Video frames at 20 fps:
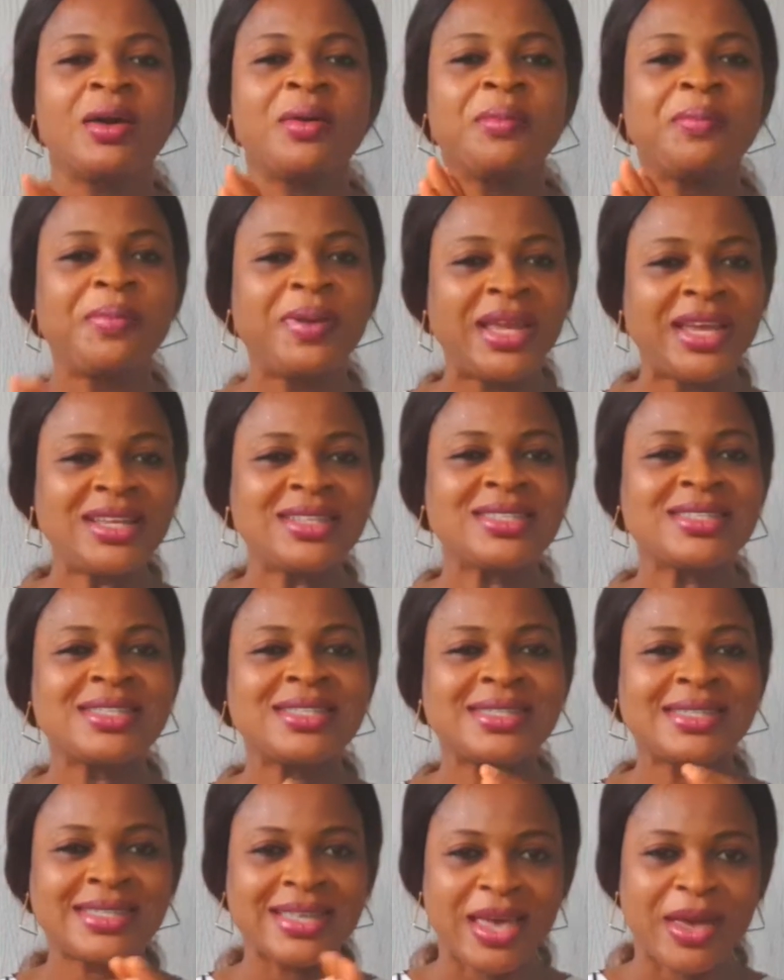Please
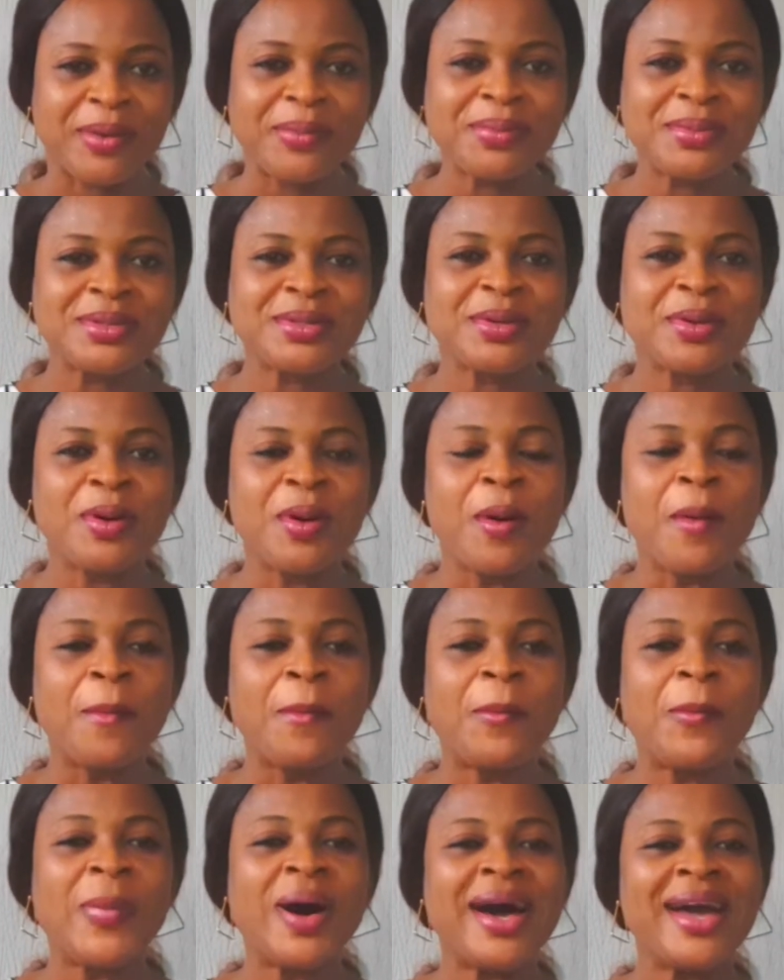accept
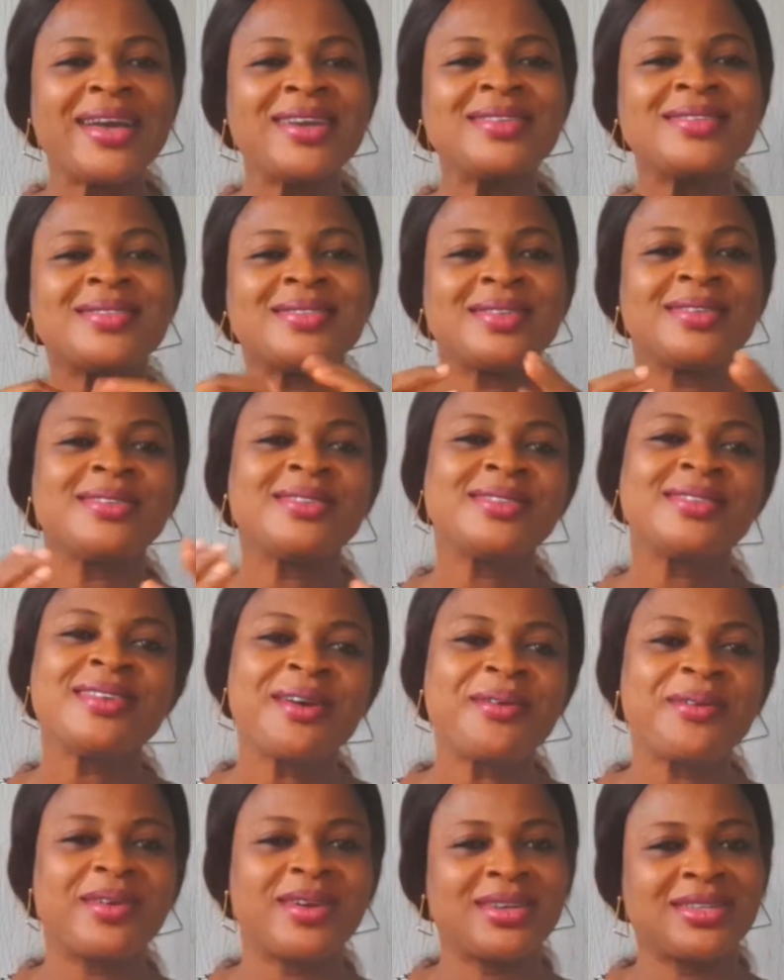my
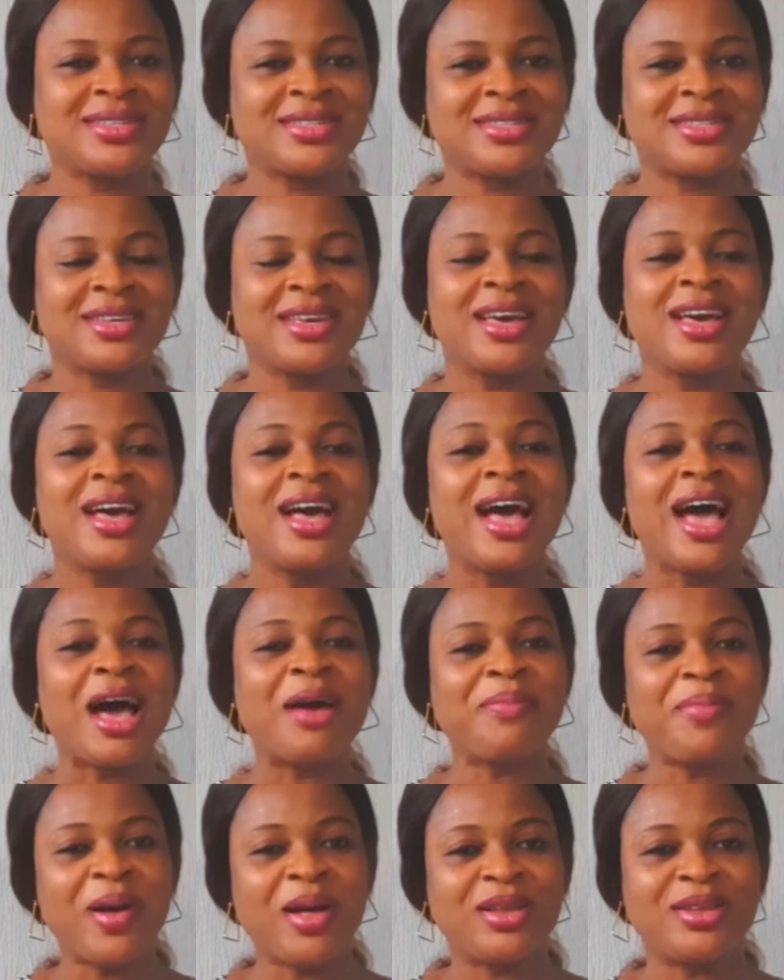sincerest
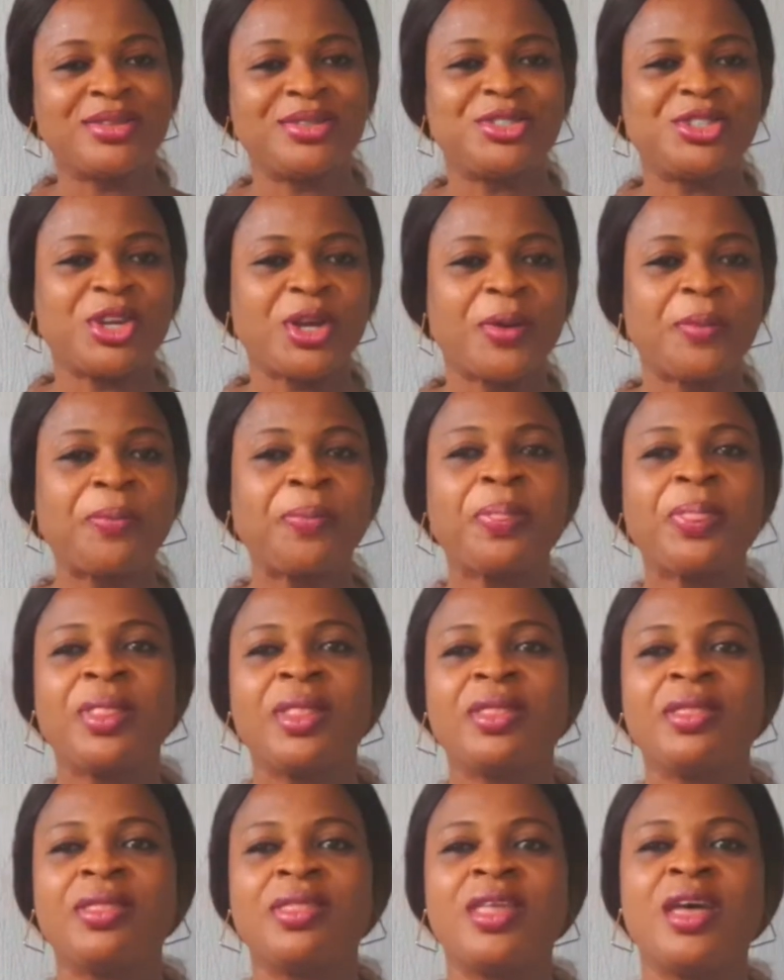apology.
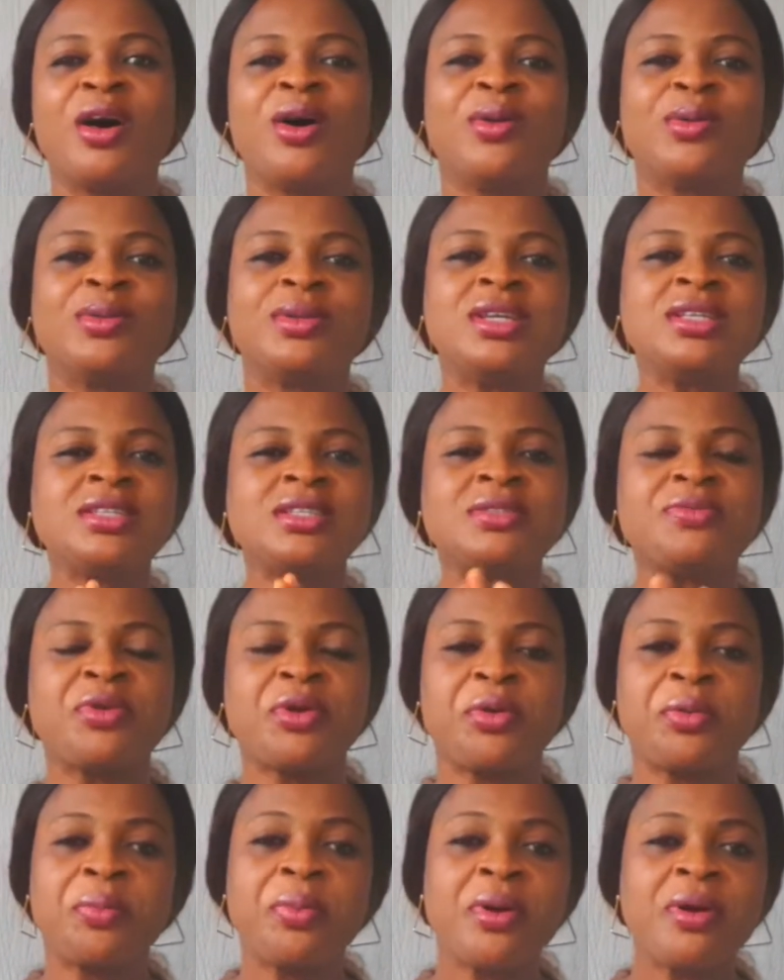Now, this is
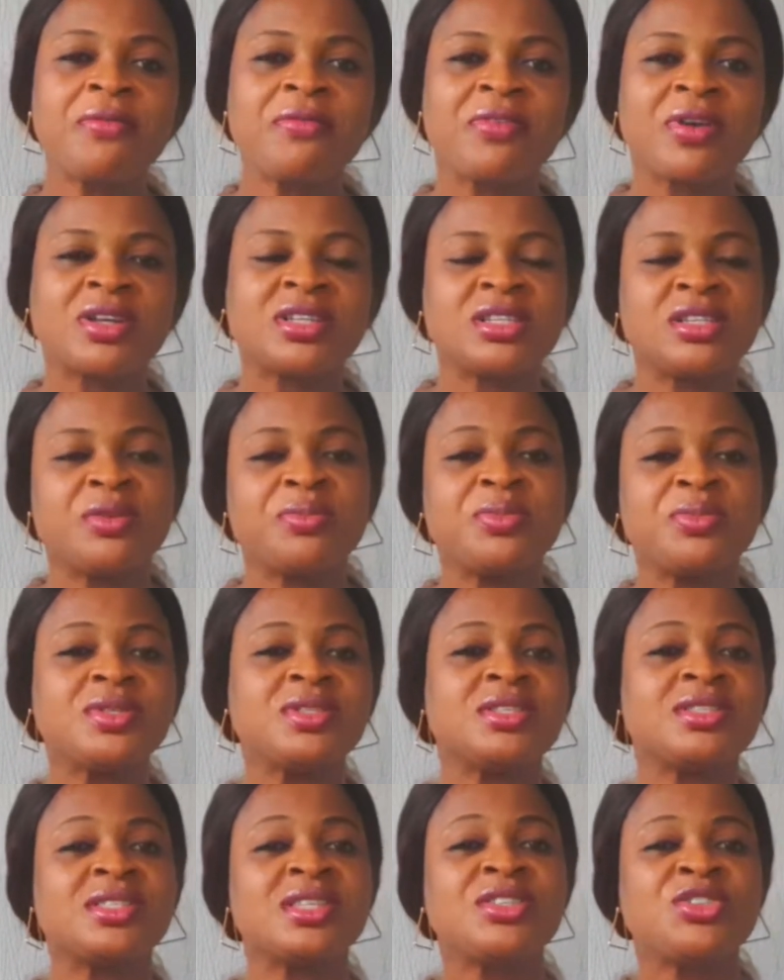very perfect in a
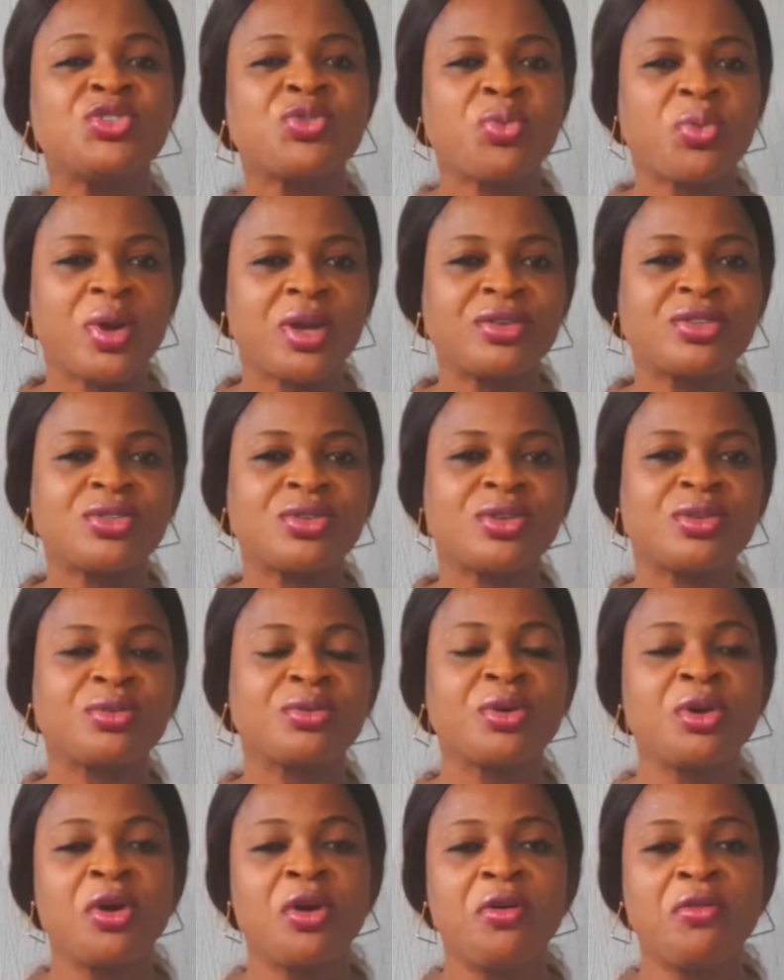busy situation.
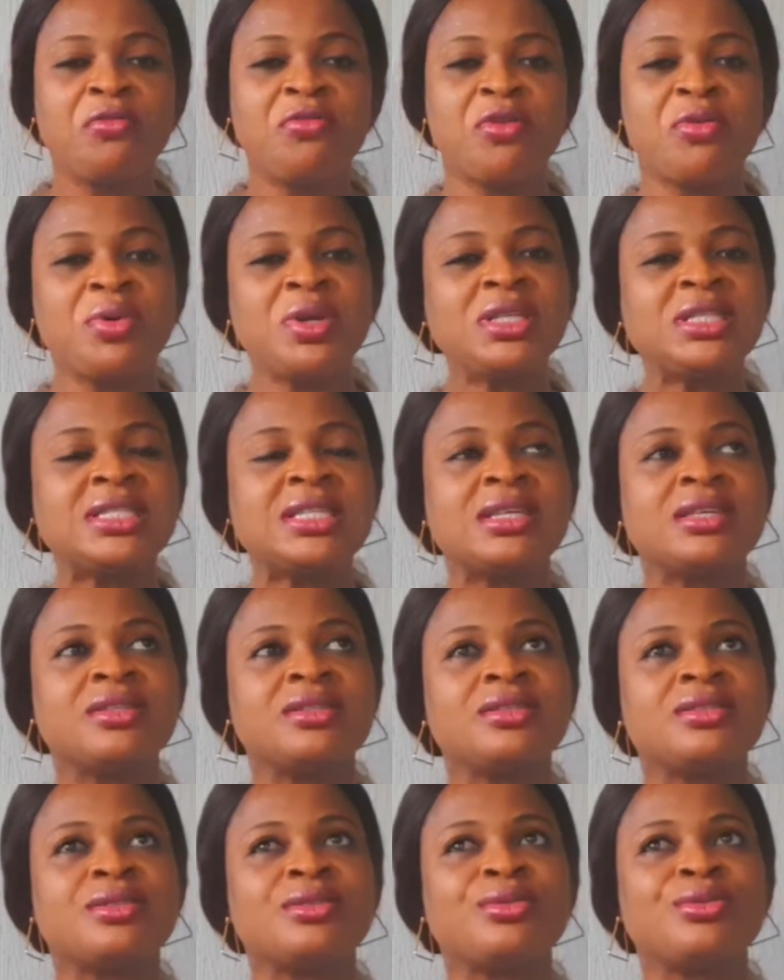For
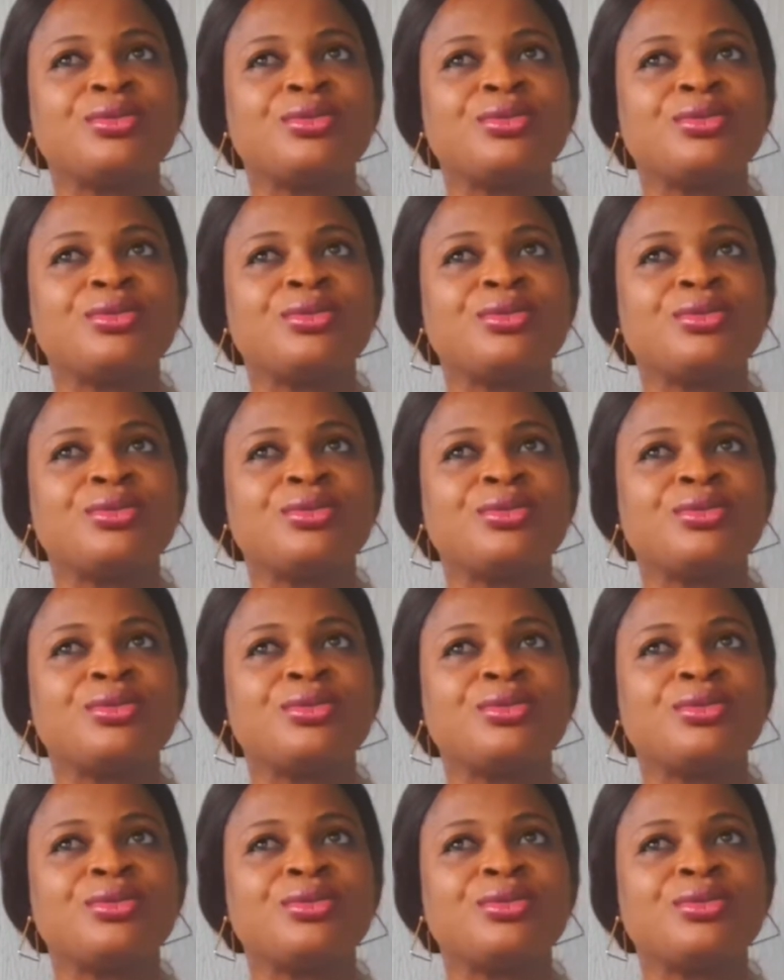instance,